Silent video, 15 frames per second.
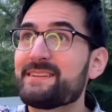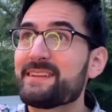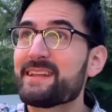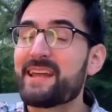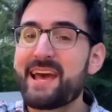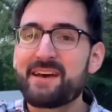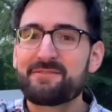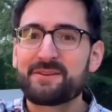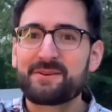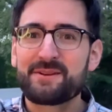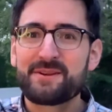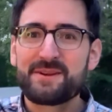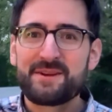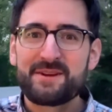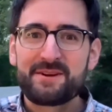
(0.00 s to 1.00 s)
in heaven
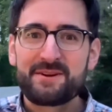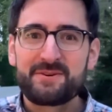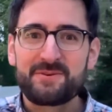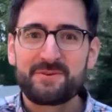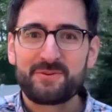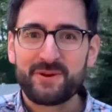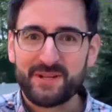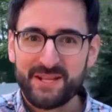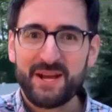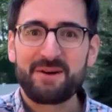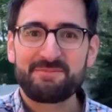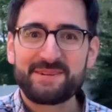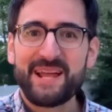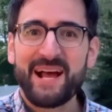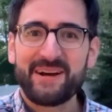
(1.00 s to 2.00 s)
would
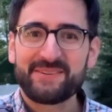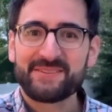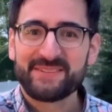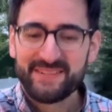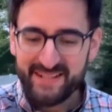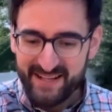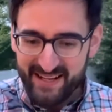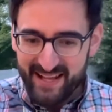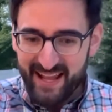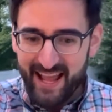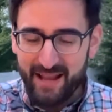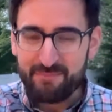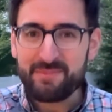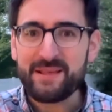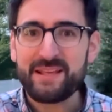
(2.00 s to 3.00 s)
come down
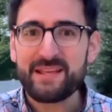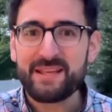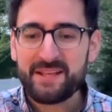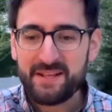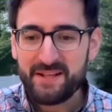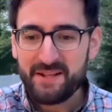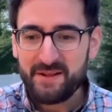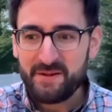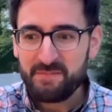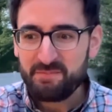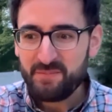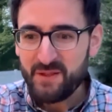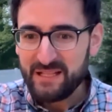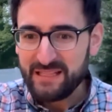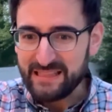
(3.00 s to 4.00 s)
and be
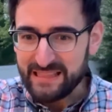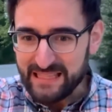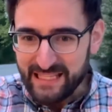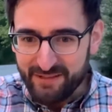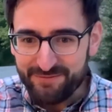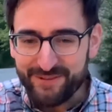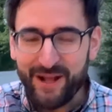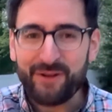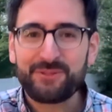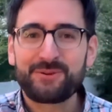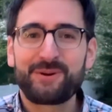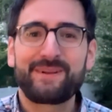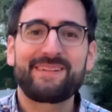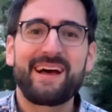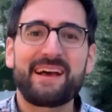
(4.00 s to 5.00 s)
lived out
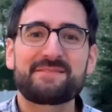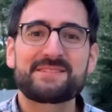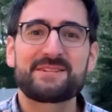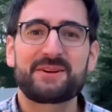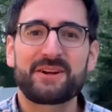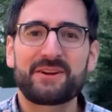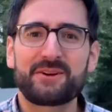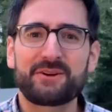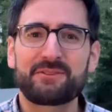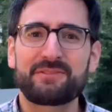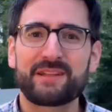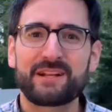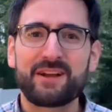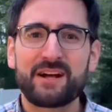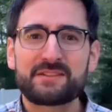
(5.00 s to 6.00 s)
through our lives here on earth,
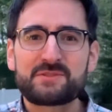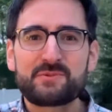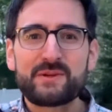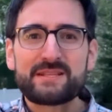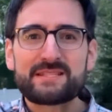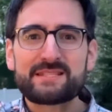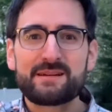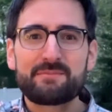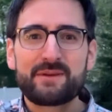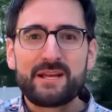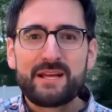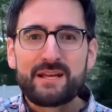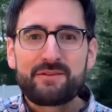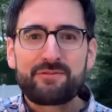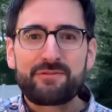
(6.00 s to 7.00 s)
that God's wisdom
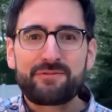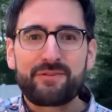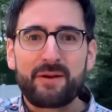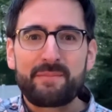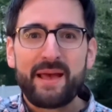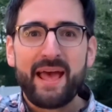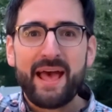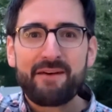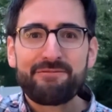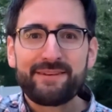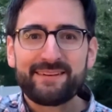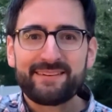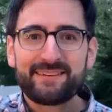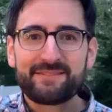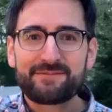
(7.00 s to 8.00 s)
from
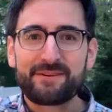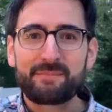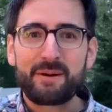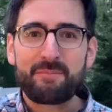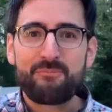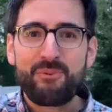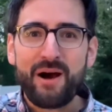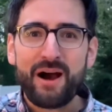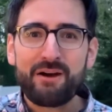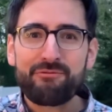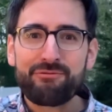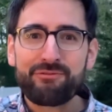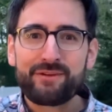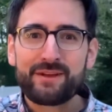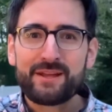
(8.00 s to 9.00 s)
heaven, from
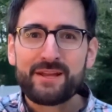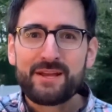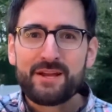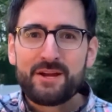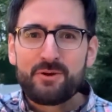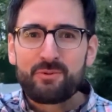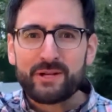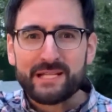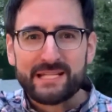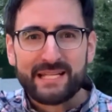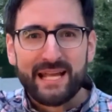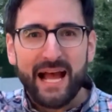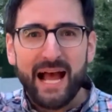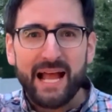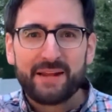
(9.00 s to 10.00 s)
above, would
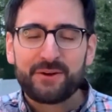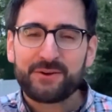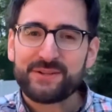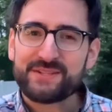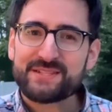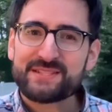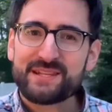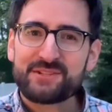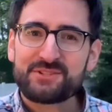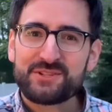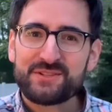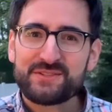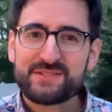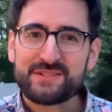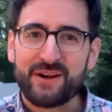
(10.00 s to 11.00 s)
guide our
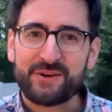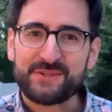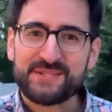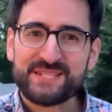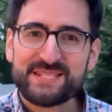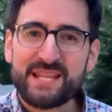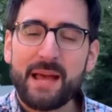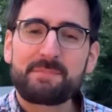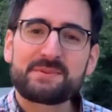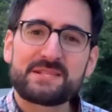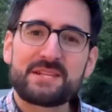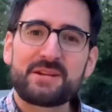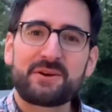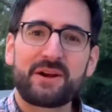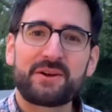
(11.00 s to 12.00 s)
decisions, our steps
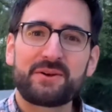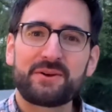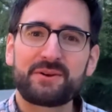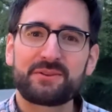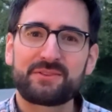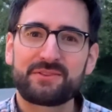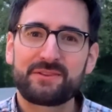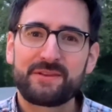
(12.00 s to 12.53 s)
here on earth.